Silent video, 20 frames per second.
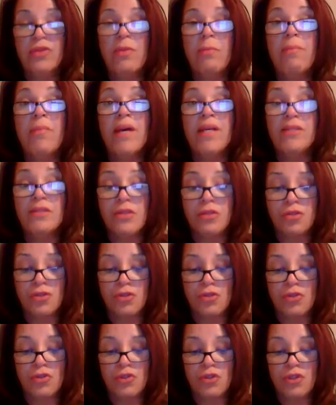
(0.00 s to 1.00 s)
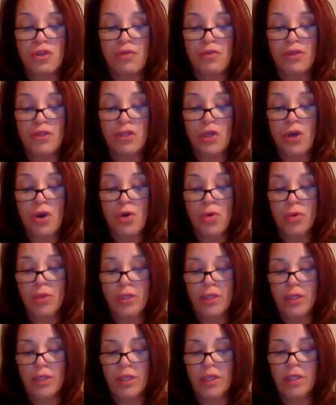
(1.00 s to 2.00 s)
the messenger
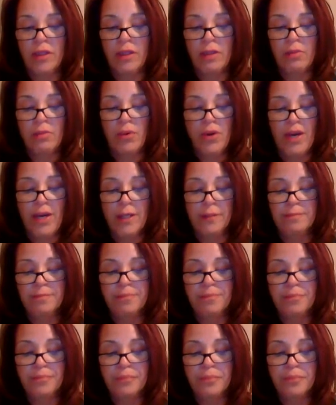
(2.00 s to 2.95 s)
serotonin, in the brain.